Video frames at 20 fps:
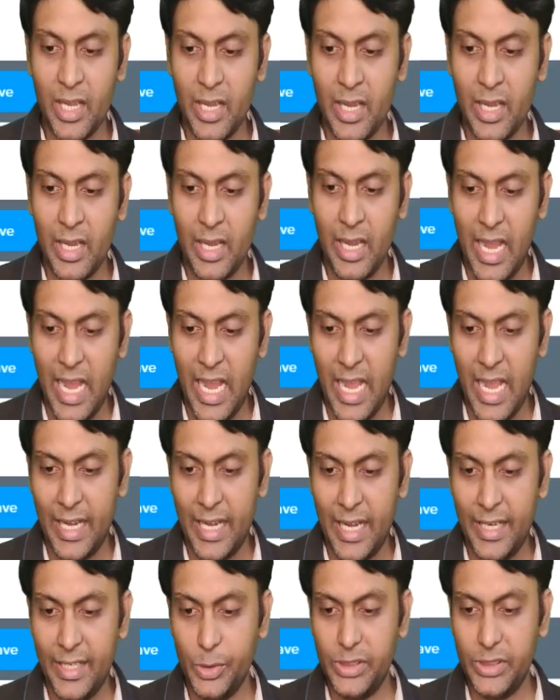and you
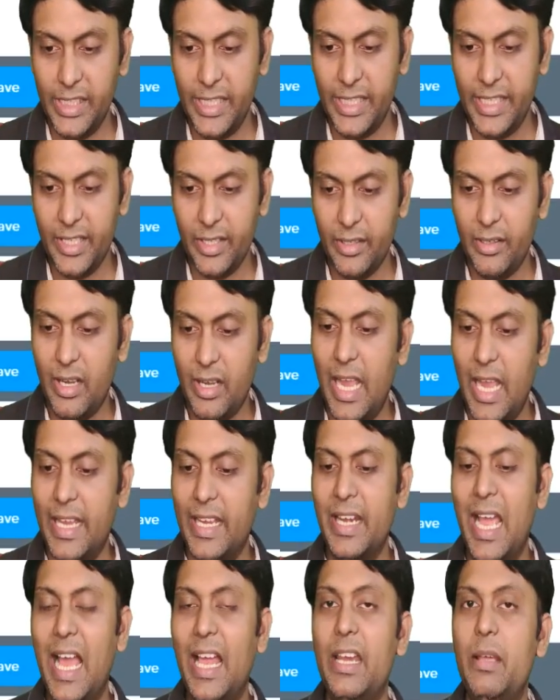see here, I can
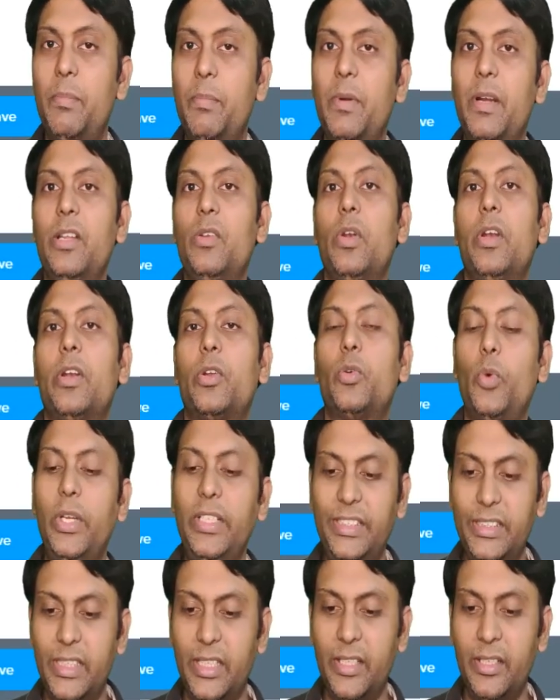add a particular
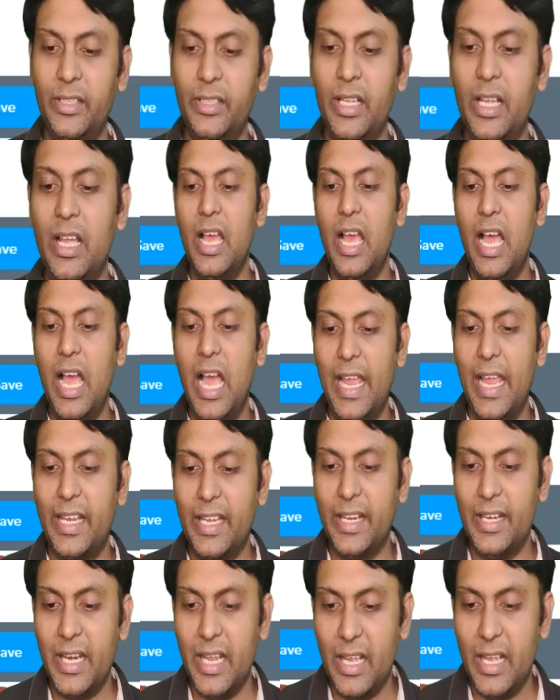question, I
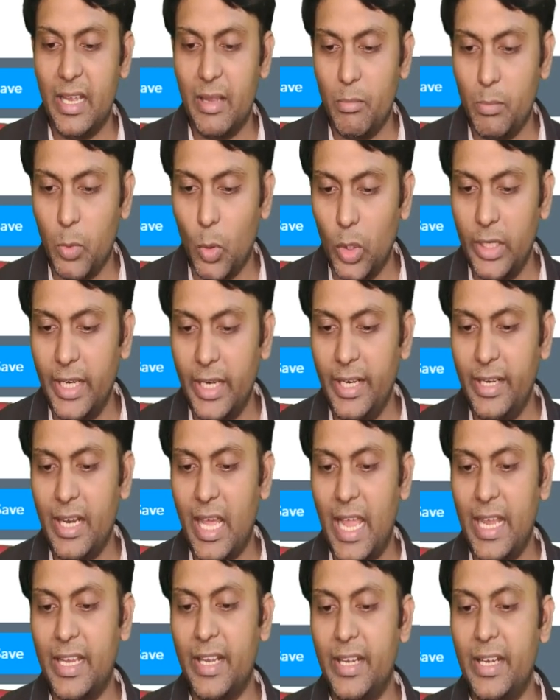can bold it,
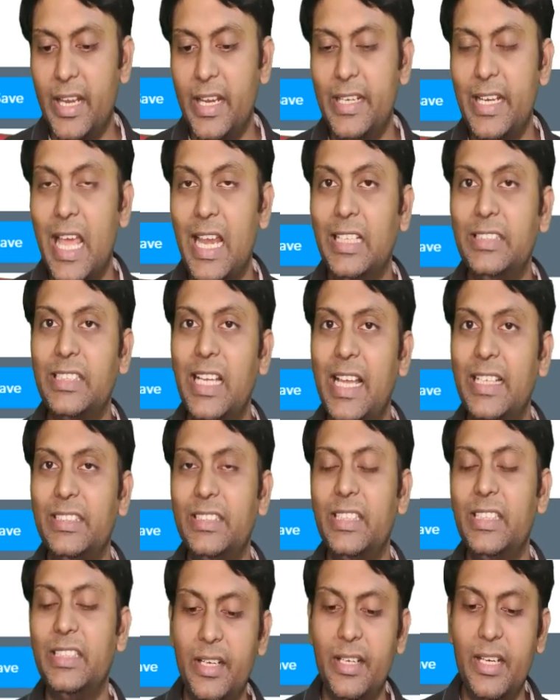I can italicize
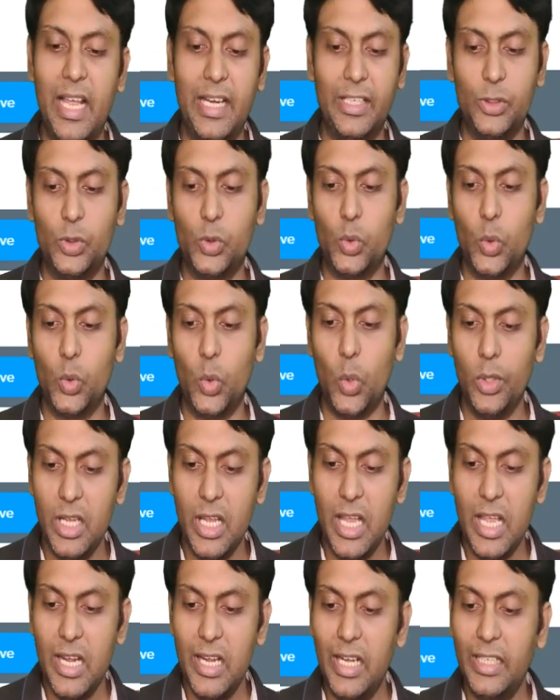it, and so on.
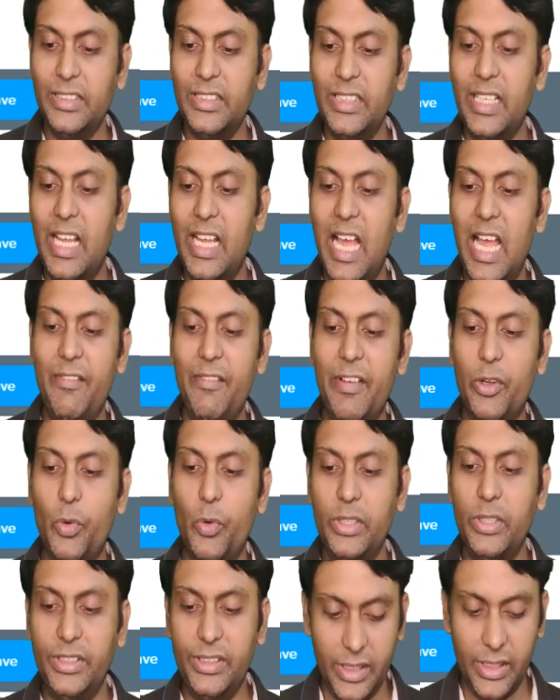Let's say I have a
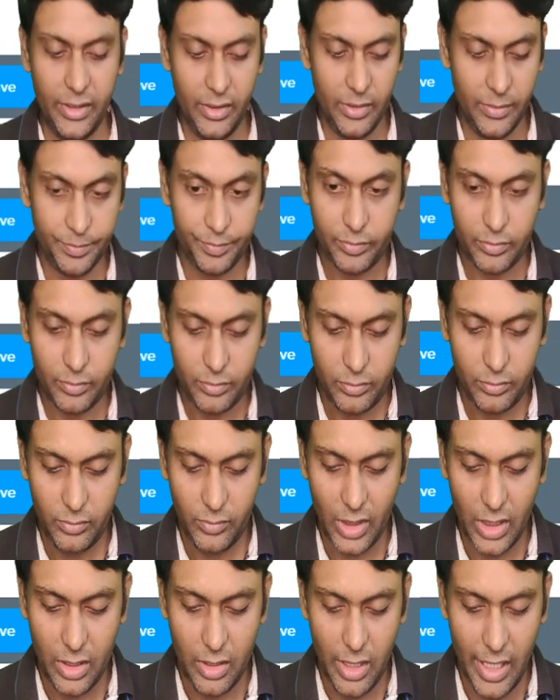question
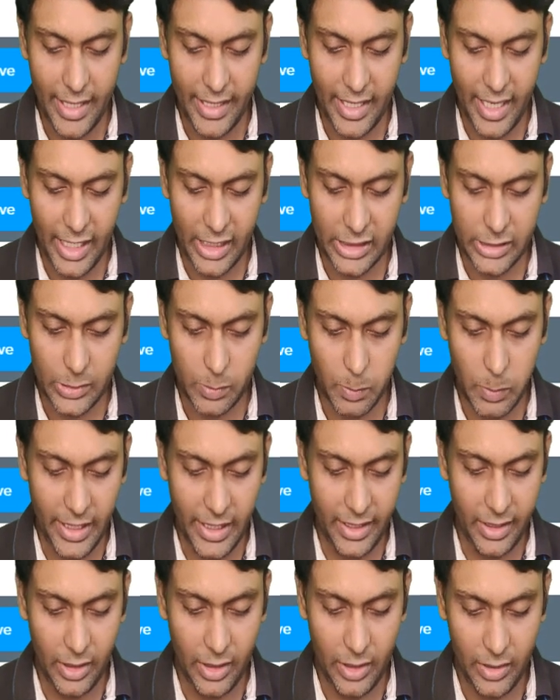like
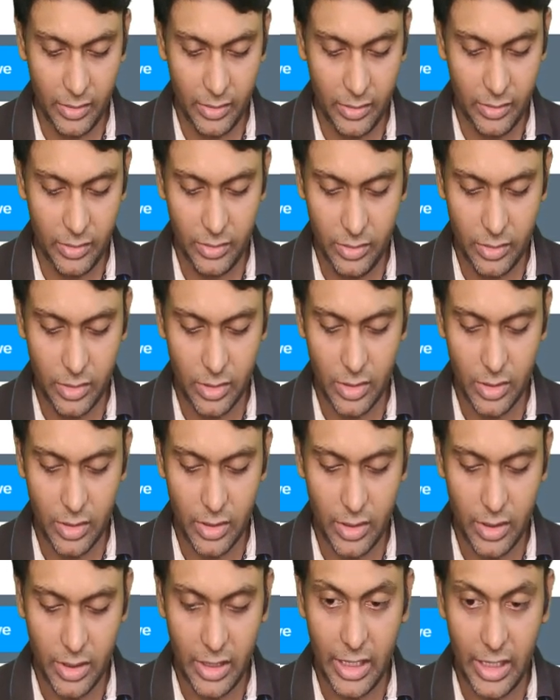explain
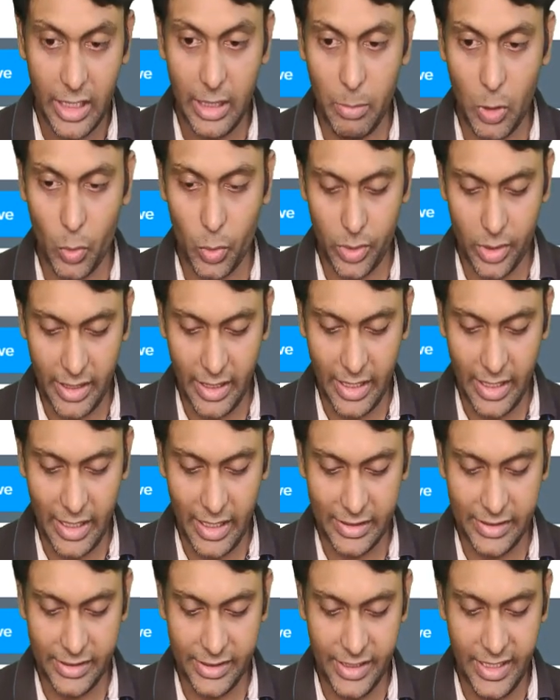about
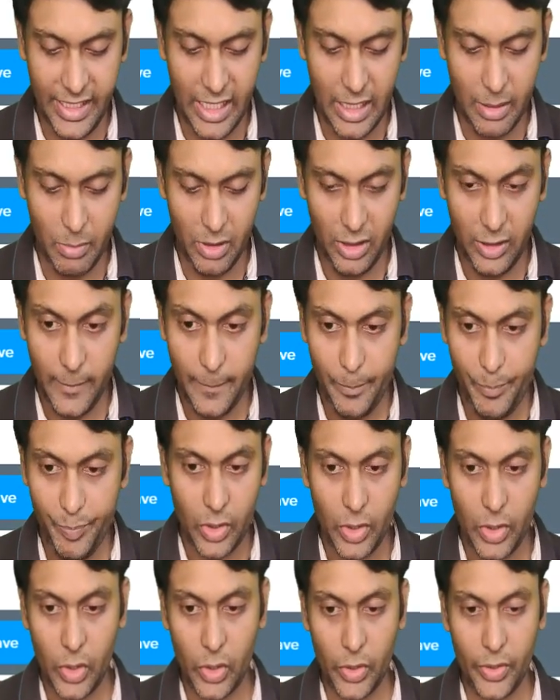HTML,
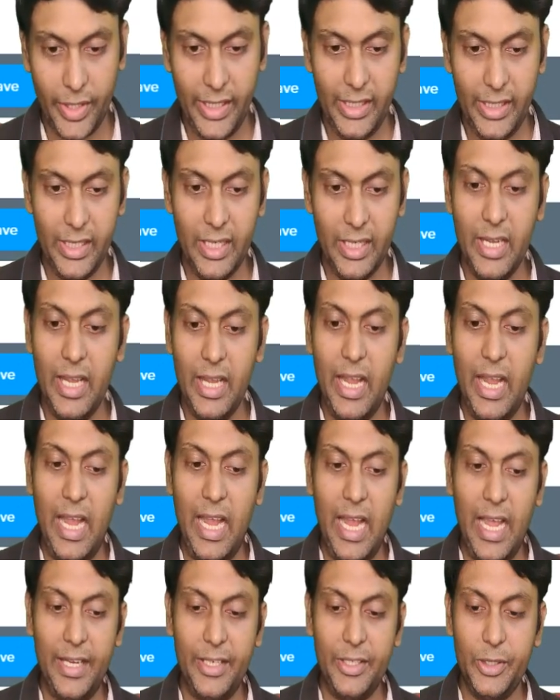all right?
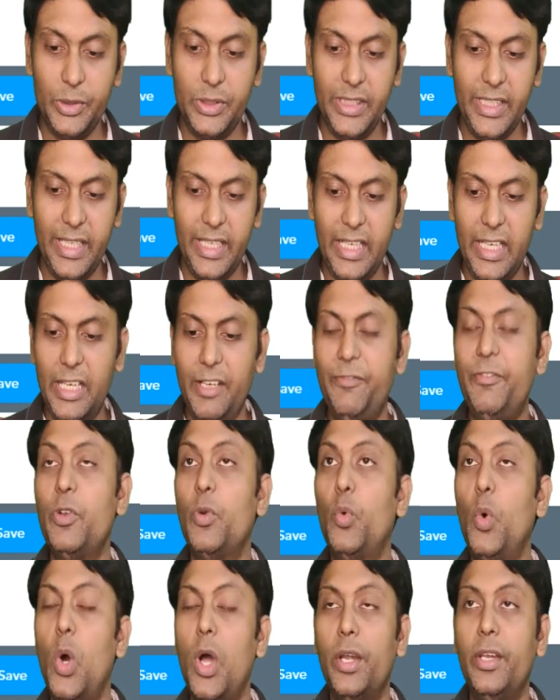And you see, if you
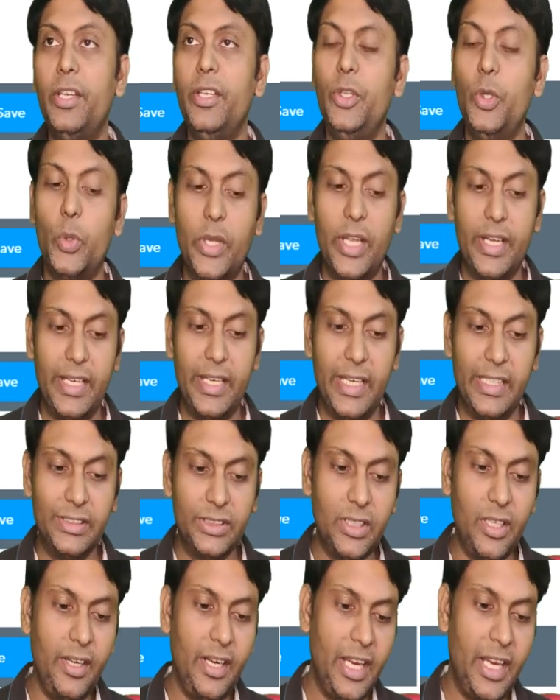want, you can
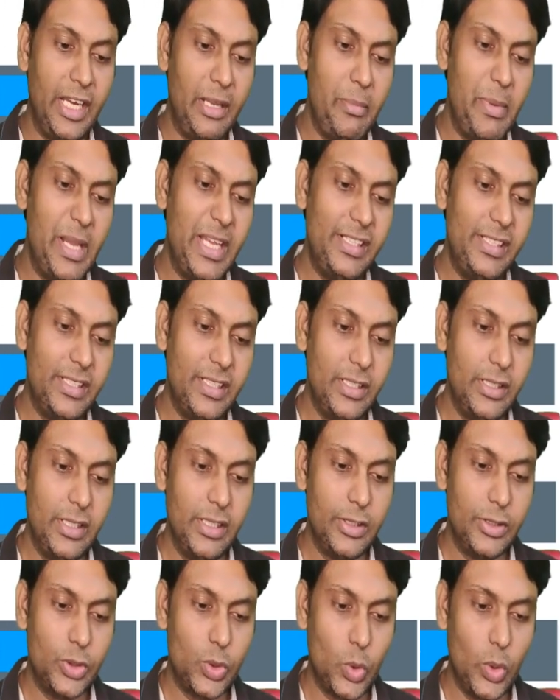insert an image.
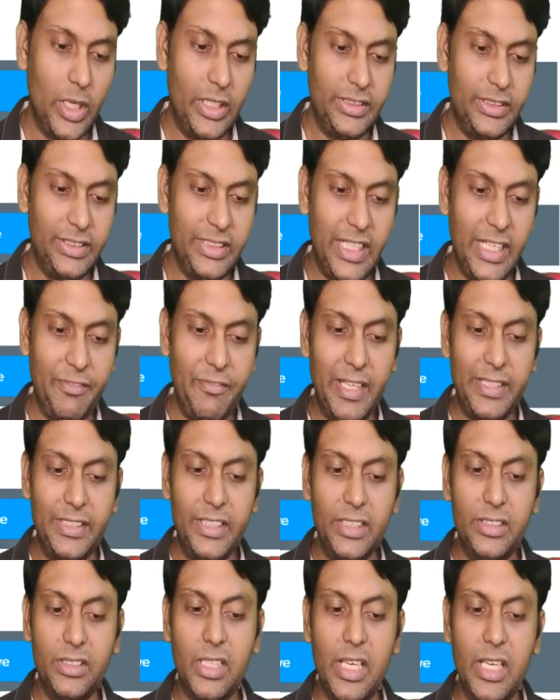So let's say if I
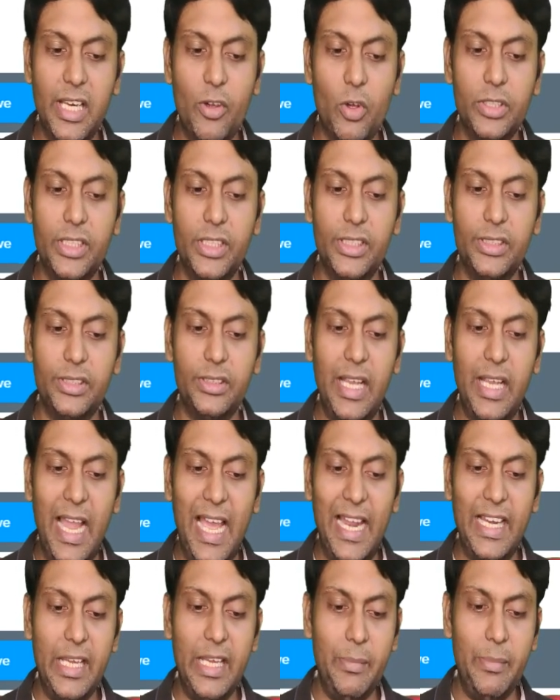just click on this add
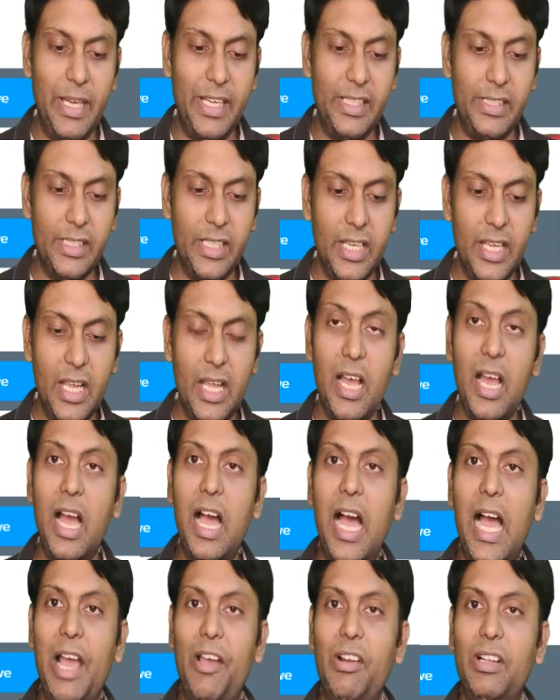image,
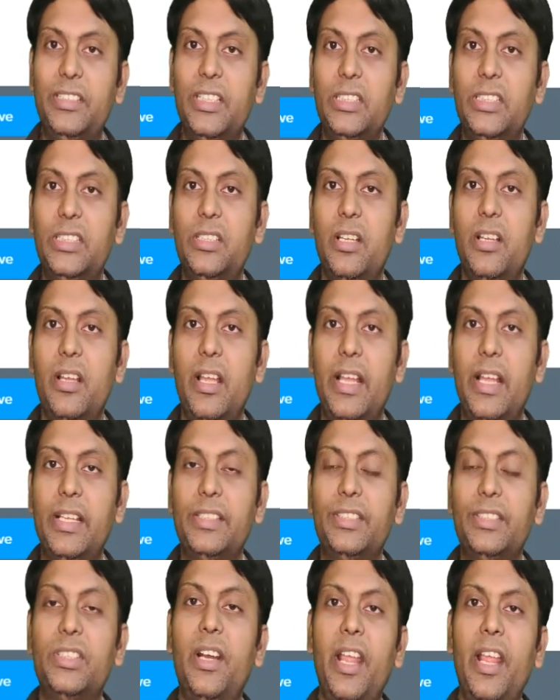I'll just
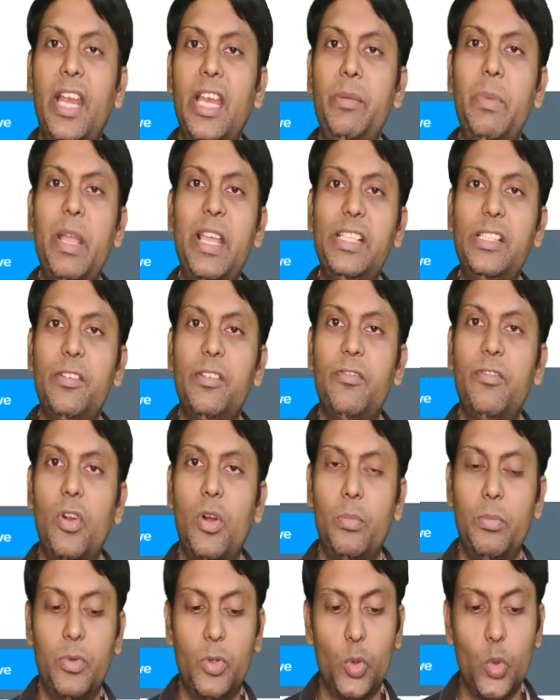insert an image
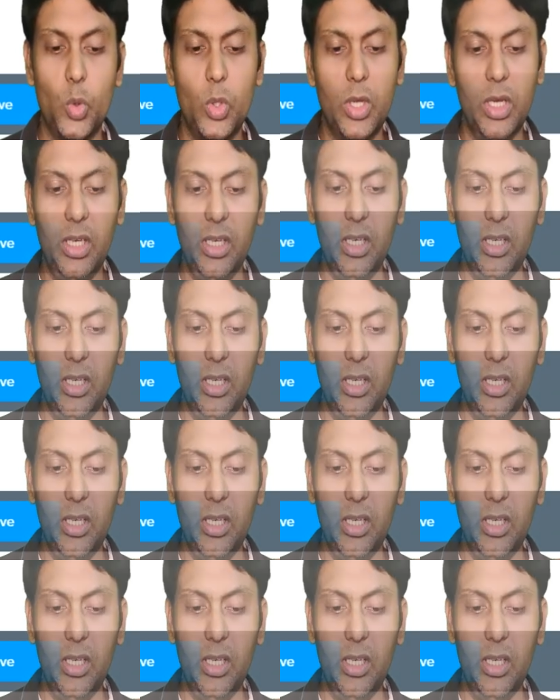from Google.